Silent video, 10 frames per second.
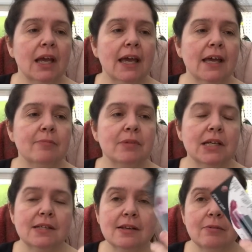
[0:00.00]
and
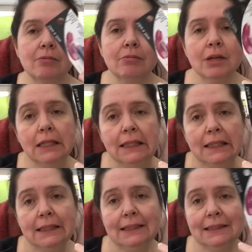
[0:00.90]
because I really
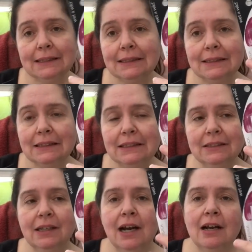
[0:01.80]
like the
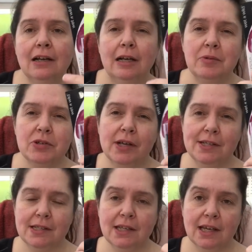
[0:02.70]
color, I'm
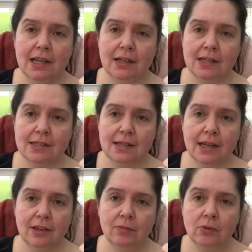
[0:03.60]
trying to get a
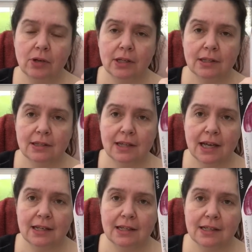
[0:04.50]
second one
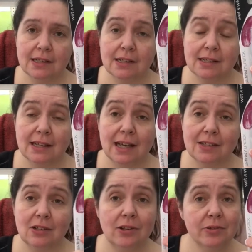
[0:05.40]
that is
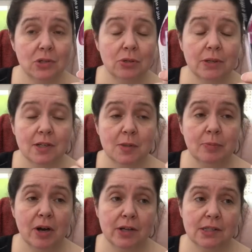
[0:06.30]
as close to it as
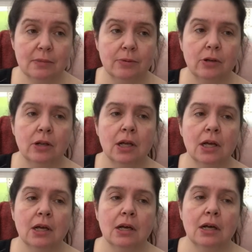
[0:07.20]
possible
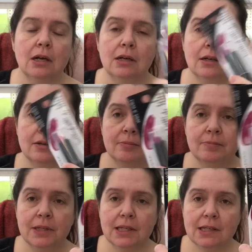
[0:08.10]
um,
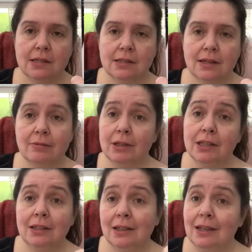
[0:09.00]
because I
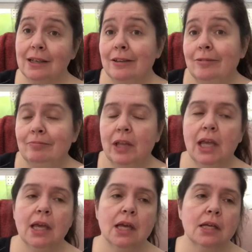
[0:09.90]
really like it
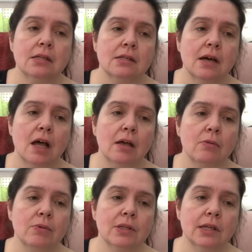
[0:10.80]
and I
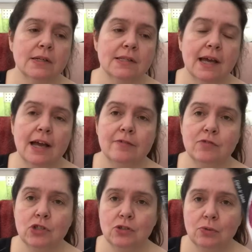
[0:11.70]
would like to have
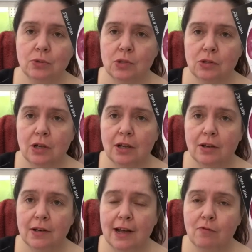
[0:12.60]
two. So I
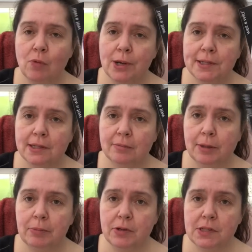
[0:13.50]
could have one in
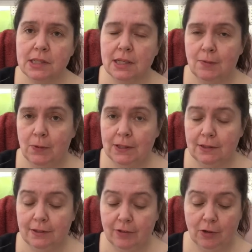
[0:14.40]
my purse and one
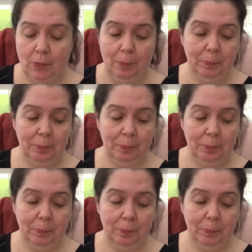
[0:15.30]
to leave at home.